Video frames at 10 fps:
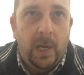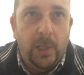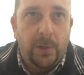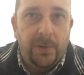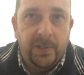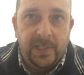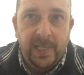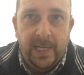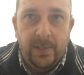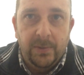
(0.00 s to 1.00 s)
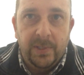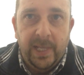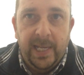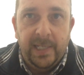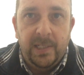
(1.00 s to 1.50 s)
a lot of the sounds
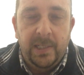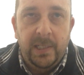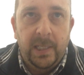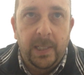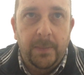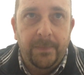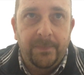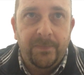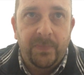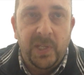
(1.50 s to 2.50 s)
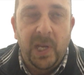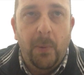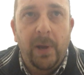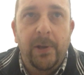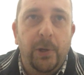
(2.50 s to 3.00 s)
that, you
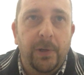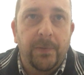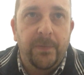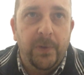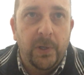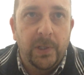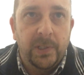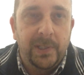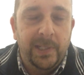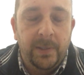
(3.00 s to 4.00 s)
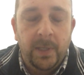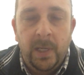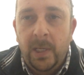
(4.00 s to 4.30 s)
know, I heard at first, you know,